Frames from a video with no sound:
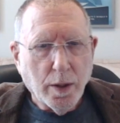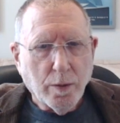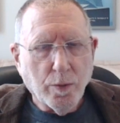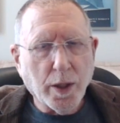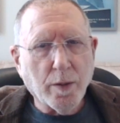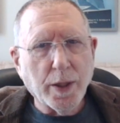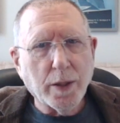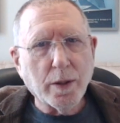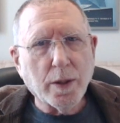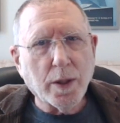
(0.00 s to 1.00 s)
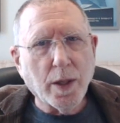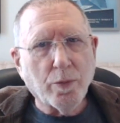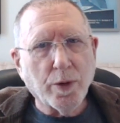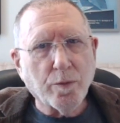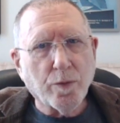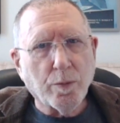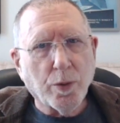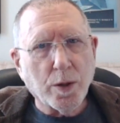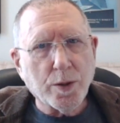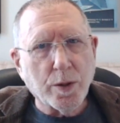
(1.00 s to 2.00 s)
recommended that they bring from
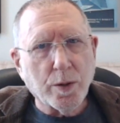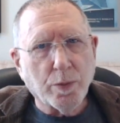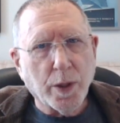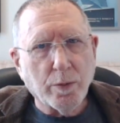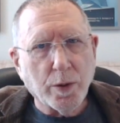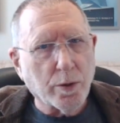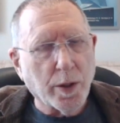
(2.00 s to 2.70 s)
Boston to play with her.